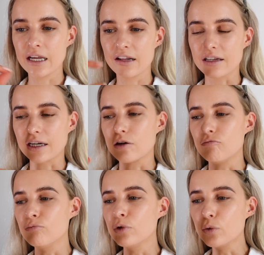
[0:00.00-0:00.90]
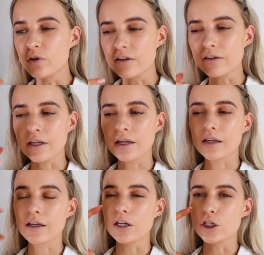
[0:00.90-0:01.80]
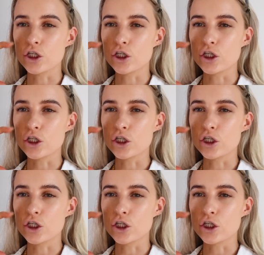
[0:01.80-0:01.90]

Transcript: It's like a moussey